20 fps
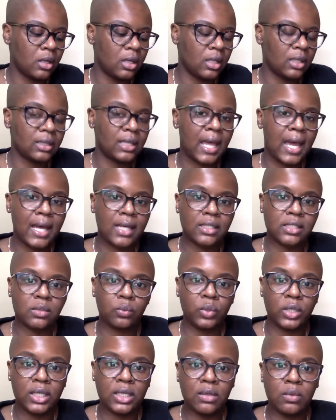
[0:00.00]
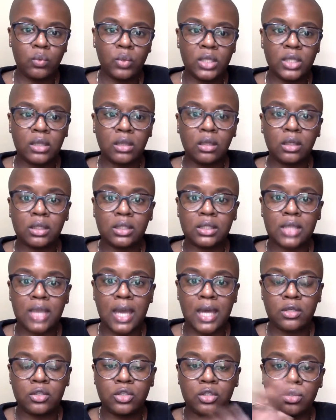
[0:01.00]
Last week, we looked
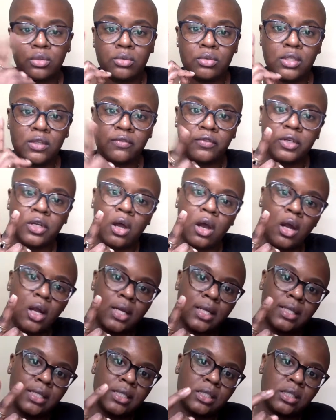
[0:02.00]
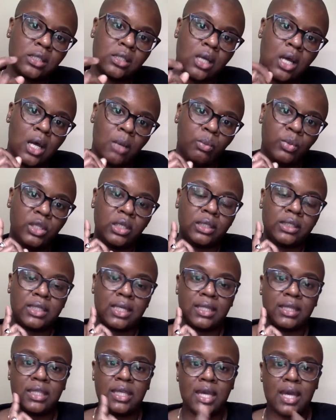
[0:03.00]
at two different artists. We looked
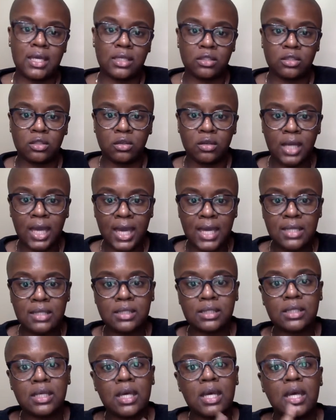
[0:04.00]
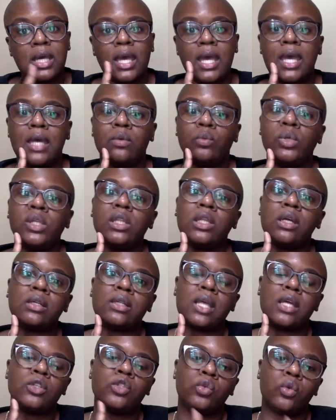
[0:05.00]
at Theaster Gates and we looked
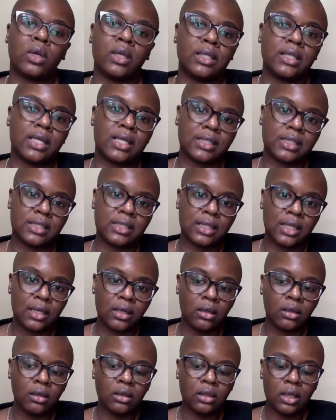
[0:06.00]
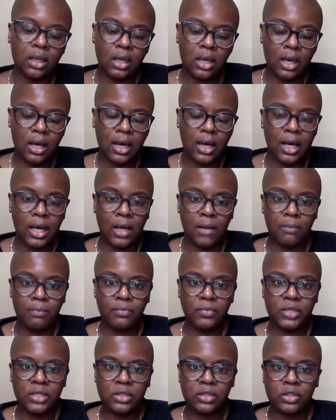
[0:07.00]
at Jordan Castile.
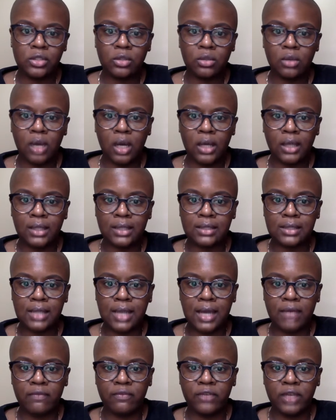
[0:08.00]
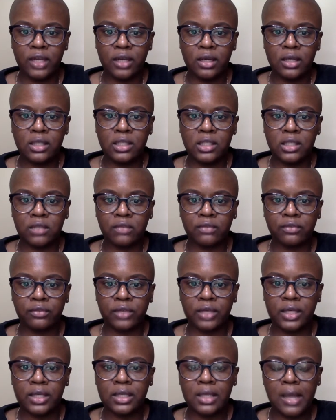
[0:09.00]
These two artists had very
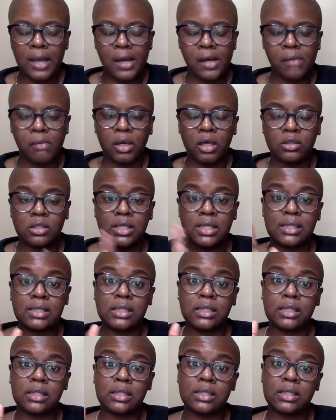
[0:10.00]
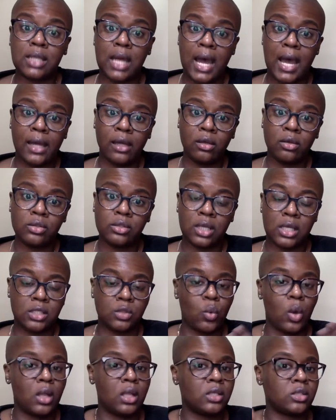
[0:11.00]
different artistic styles as
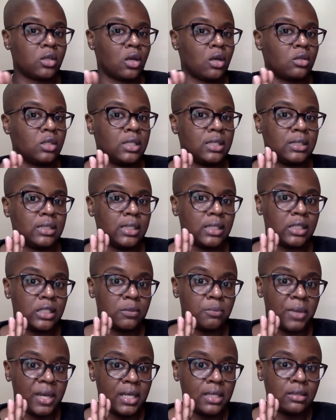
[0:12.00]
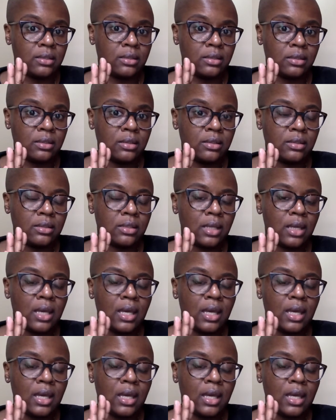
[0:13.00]
well as artistic spaces.